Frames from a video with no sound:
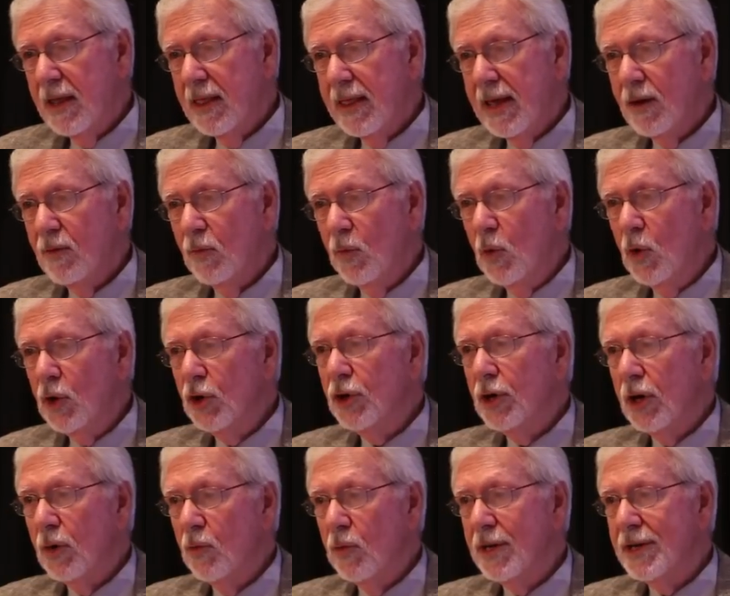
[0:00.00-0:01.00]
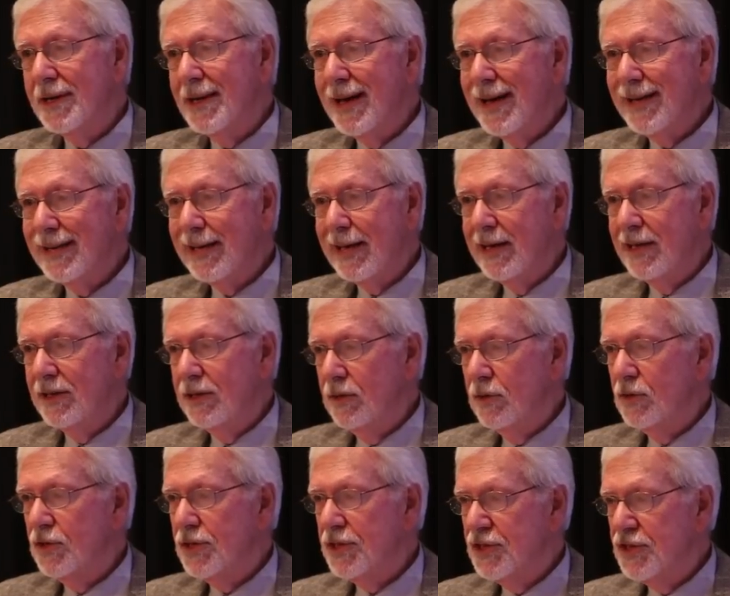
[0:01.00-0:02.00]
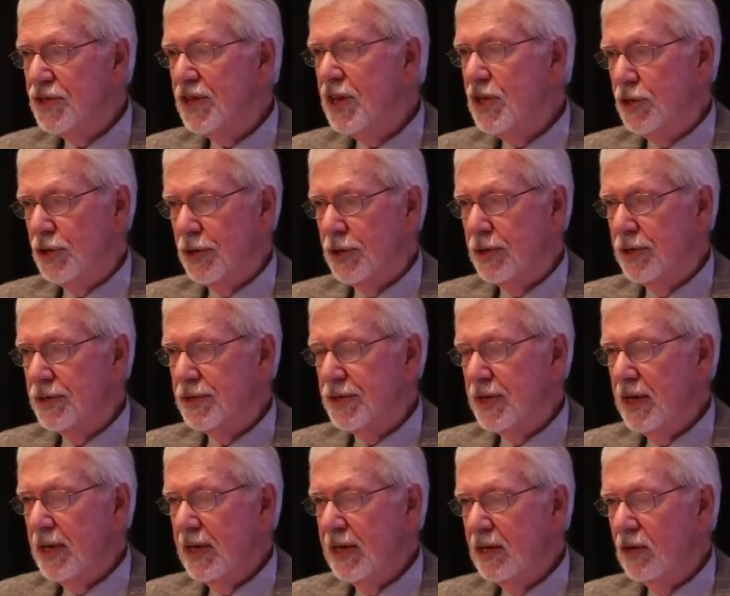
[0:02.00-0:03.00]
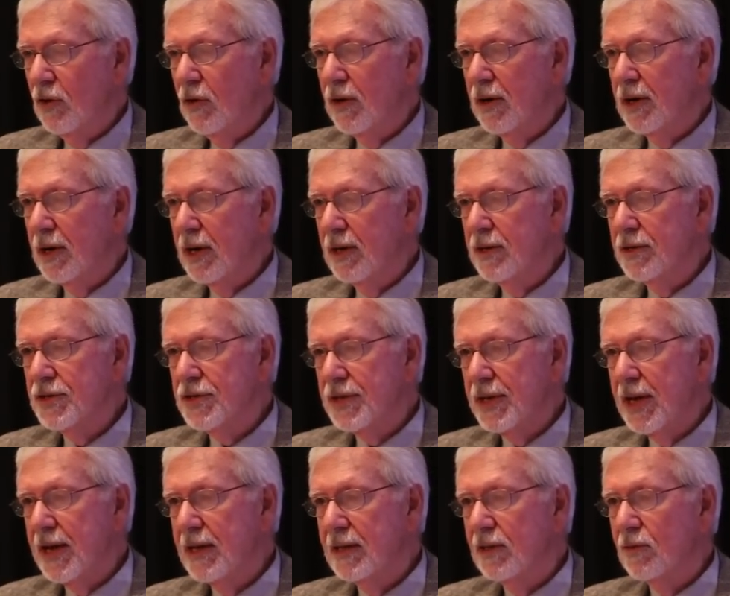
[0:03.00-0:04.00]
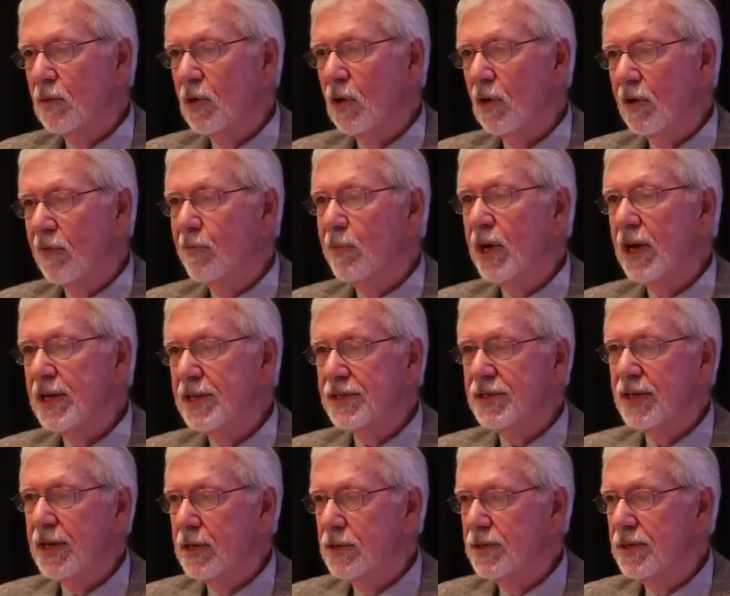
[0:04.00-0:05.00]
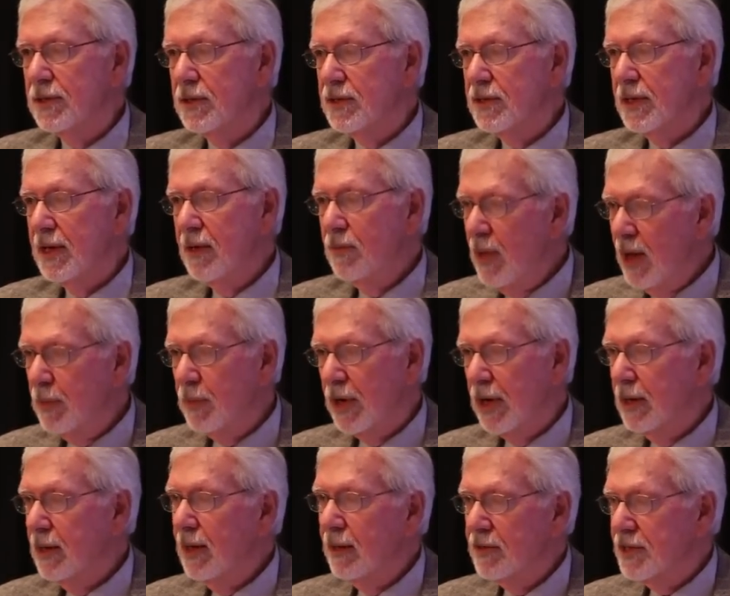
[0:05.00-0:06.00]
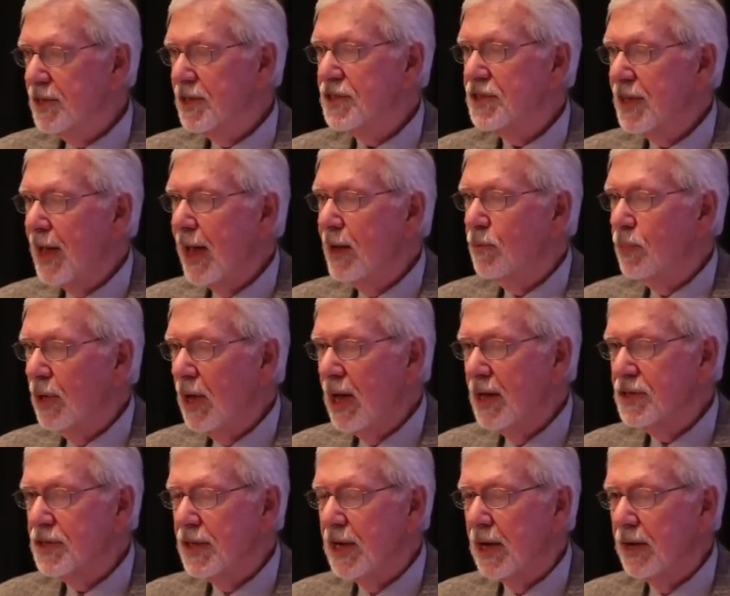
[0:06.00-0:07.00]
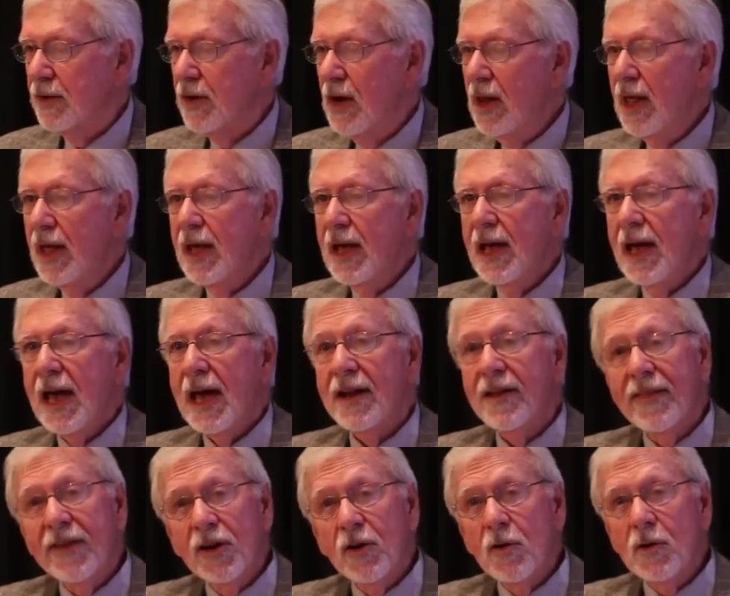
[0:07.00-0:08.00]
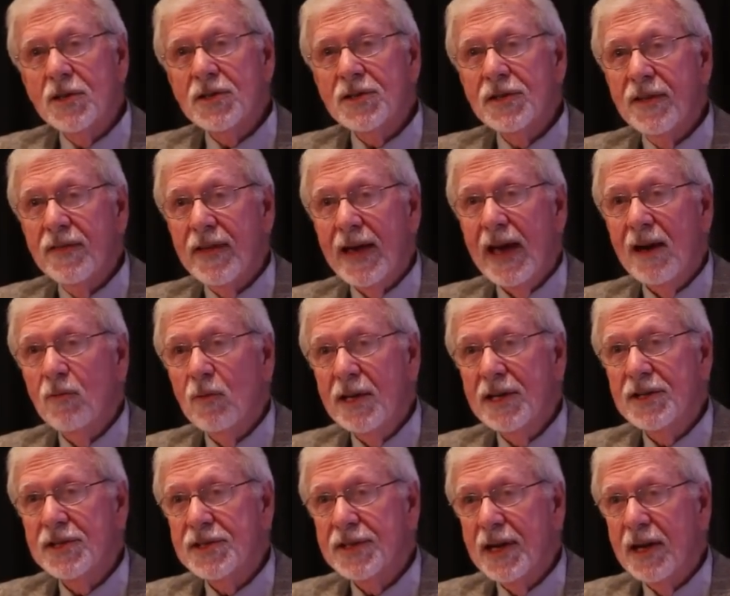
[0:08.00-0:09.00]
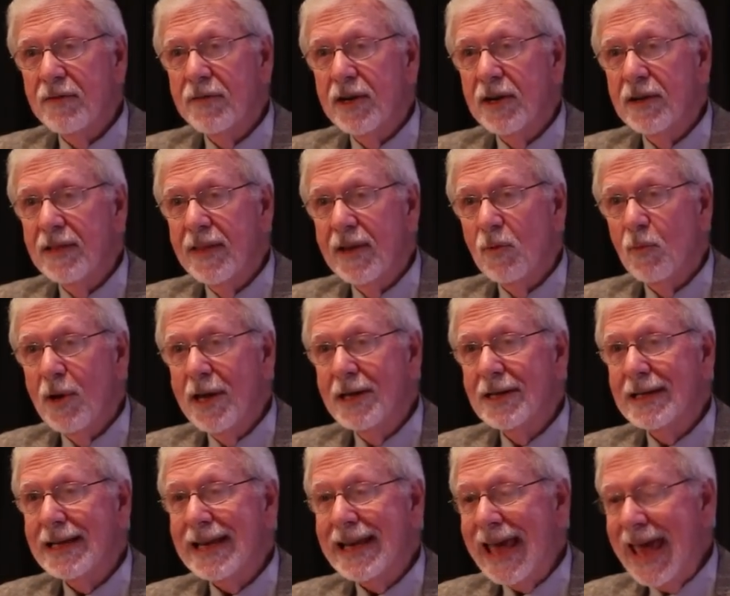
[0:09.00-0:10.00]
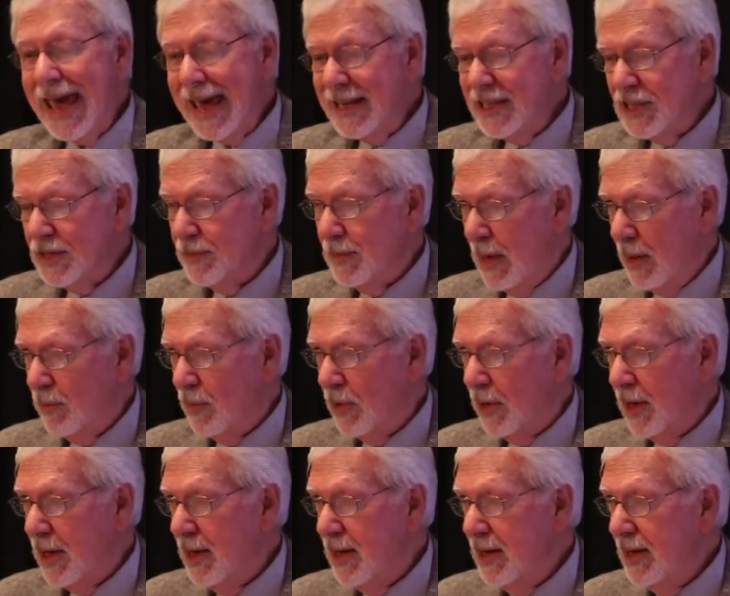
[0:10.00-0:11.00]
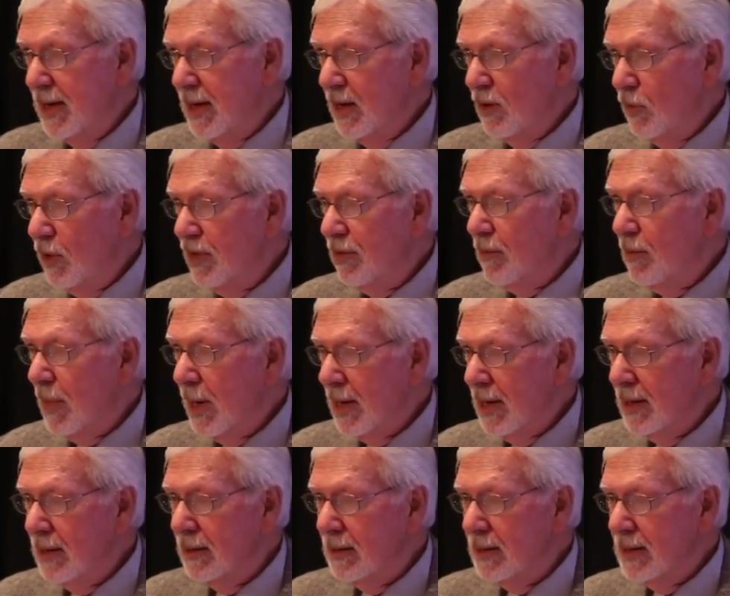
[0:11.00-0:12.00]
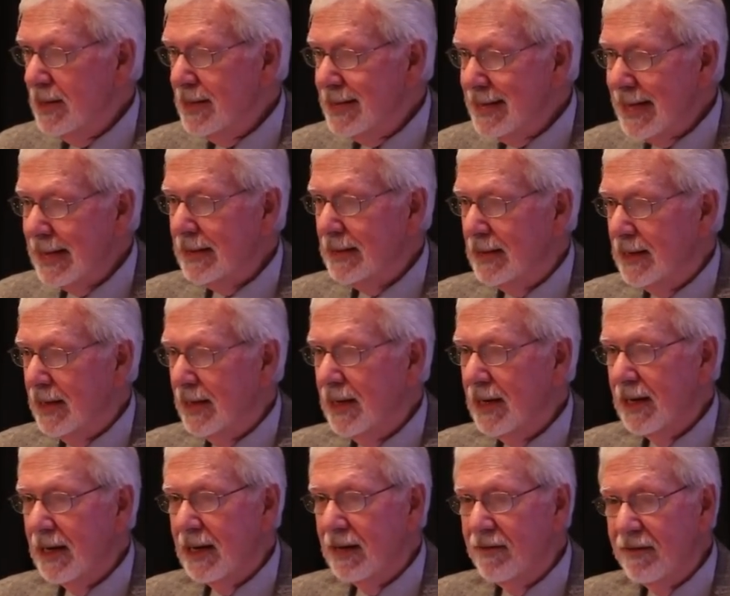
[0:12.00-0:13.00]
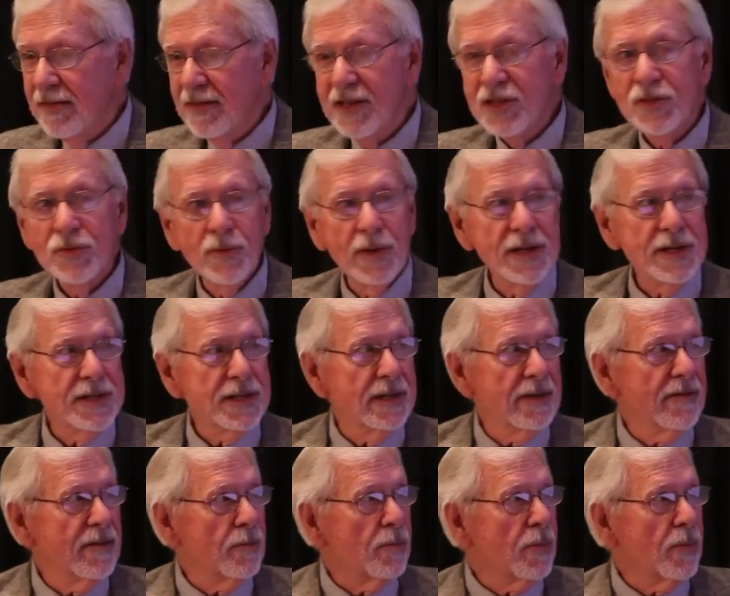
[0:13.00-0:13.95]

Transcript: that would or would not induce seizures in order to understand the role of brain seizures in memory. That was a side project. And in the course of that, we discovered that we could enhance memory with mild tickling of this region of the